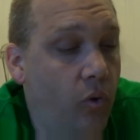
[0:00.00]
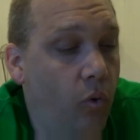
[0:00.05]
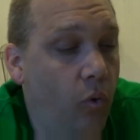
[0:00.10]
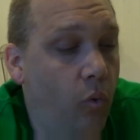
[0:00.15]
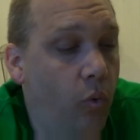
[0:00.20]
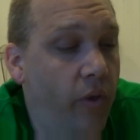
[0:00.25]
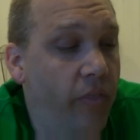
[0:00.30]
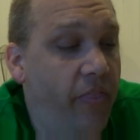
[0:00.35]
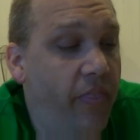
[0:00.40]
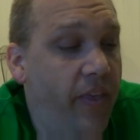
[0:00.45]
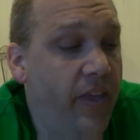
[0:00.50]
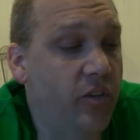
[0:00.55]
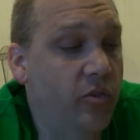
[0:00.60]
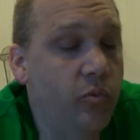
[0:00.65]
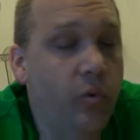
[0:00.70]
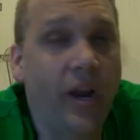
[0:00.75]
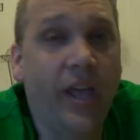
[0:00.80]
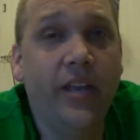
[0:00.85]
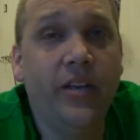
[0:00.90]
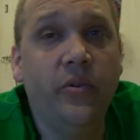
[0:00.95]
with these,
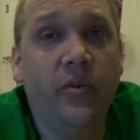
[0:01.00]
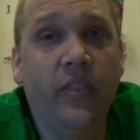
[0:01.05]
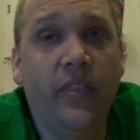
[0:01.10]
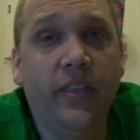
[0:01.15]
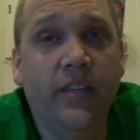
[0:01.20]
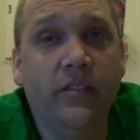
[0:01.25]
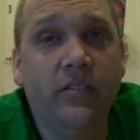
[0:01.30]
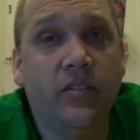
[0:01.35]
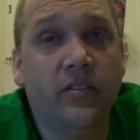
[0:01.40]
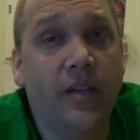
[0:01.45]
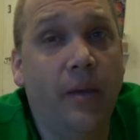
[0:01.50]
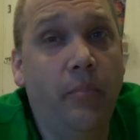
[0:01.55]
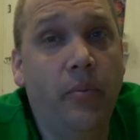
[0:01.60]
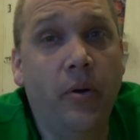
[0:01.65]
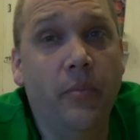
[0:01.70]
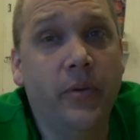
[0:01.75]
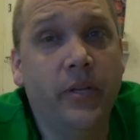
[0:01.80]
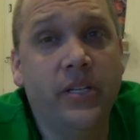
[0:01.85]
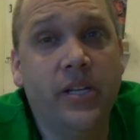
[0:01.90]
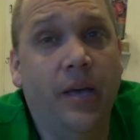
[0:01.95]
what I do with these is I put
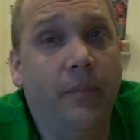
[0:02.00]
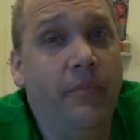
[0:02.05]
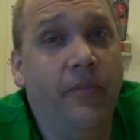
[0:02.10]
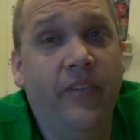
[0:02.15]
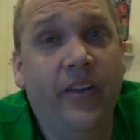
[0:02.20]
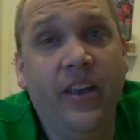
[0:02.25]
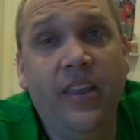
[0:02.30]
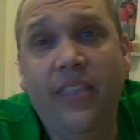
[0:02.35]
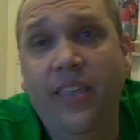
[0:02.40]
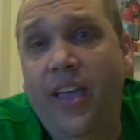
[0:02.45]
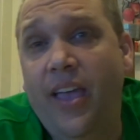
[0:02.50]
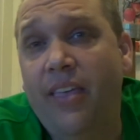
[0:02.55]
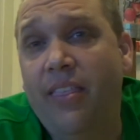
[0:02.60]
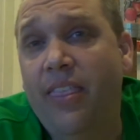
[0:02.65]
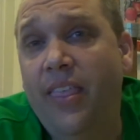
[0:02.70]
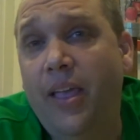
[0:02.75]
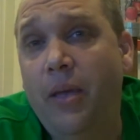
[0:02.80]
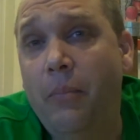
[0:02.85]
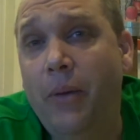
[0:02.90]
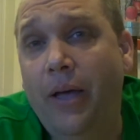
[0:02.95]
them on top of anything I can
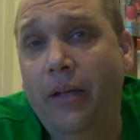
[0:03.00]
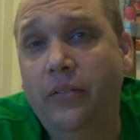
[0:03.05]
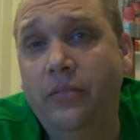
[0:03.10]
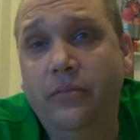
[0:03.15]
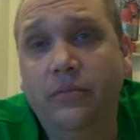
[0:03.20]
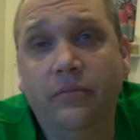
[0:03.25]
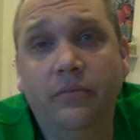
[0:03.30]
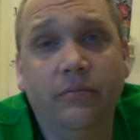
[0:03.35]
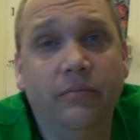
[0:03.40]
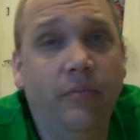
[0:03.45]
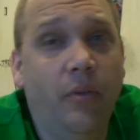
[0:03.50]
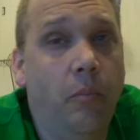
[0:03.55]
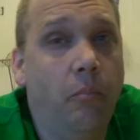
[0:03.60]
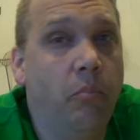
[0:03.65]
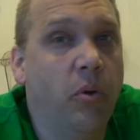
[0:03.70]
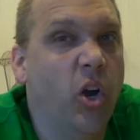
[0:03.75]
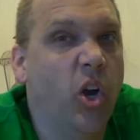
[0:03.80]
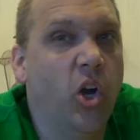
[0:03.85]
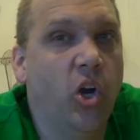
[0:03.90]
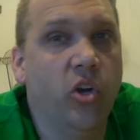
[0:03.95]
think about.
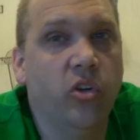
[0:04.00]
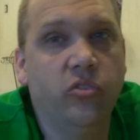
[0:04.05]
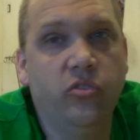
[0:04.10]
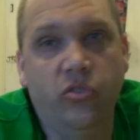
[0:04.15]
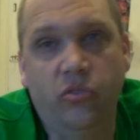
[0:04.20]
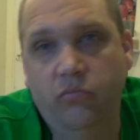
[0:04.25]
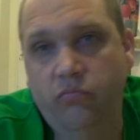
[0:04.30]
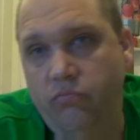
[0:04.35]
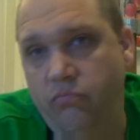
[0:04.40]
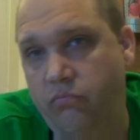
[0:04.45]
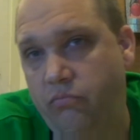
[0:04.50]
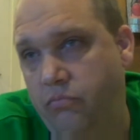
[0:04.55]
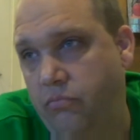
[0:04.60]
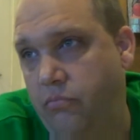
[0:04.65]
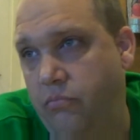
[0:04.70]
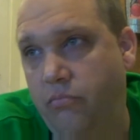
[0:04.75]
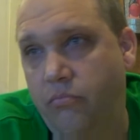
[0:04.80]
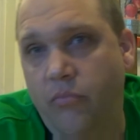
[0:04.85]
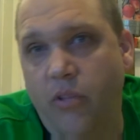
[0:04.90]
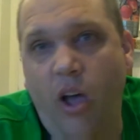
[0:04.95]
Burgers,
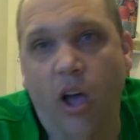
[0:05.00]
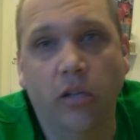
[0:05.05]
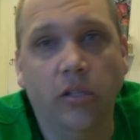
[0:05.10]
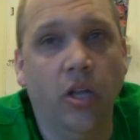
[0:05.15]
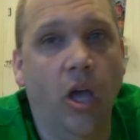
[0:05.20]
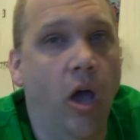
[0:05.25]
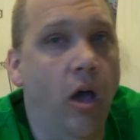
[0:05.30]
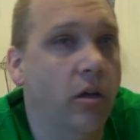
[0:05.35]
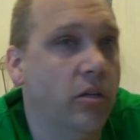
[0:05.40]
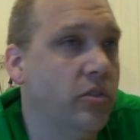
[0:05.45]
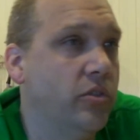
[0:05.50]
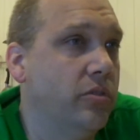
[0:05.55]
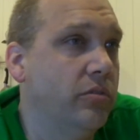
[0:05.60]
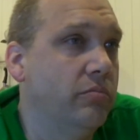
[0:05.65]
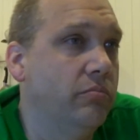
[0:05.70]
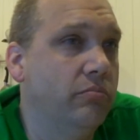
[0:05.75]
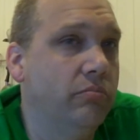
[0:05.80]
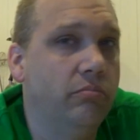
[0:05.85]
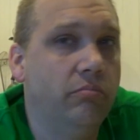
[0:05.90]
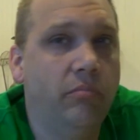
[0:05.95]
hot dogs,
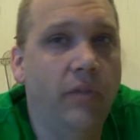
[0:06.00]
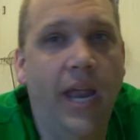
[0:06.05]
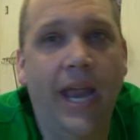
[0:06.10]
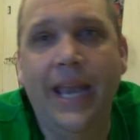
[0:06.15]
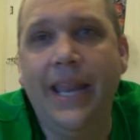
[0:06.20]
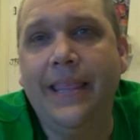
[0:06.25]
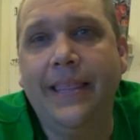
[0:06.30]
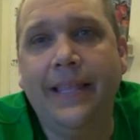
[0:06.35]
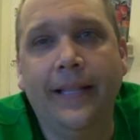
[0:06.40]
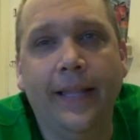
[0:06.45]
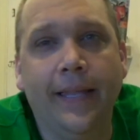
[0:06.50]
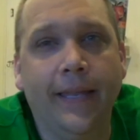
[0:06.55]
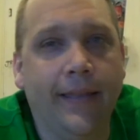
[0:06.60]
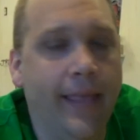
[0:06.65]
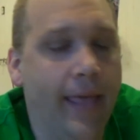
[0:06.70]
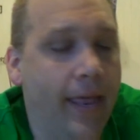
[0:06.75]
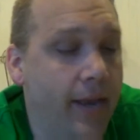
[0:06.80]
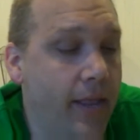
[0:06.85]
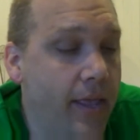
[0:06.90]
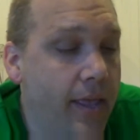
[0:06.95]
anything like
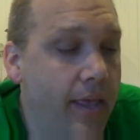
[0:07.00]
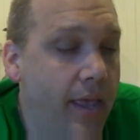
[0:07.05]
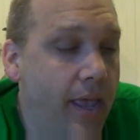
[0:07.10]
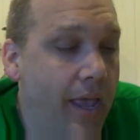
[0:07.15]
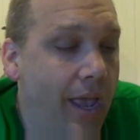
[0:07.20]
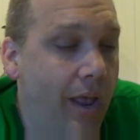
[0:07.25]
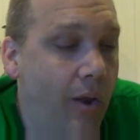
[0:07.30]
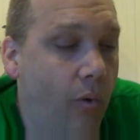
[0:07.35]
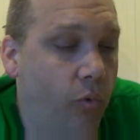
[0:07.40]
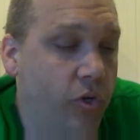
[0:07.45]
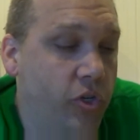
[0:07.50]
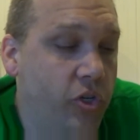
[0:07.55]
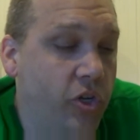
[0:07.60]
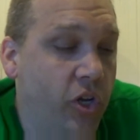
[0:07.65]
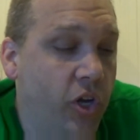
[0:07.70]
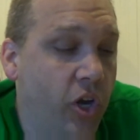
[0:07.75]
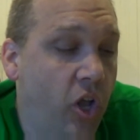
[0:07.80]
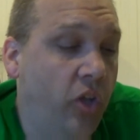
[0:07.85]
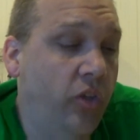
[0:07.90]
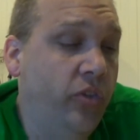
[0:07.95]
that. What you
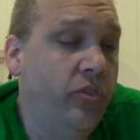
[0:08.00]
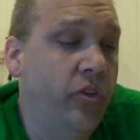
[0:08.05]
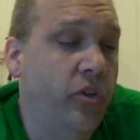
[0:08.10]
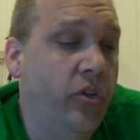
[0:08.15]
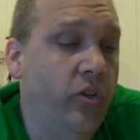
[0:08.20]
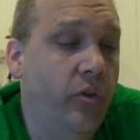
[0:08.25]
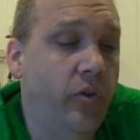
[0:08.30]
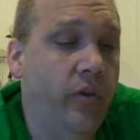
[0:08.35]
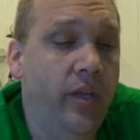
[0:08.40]
can also do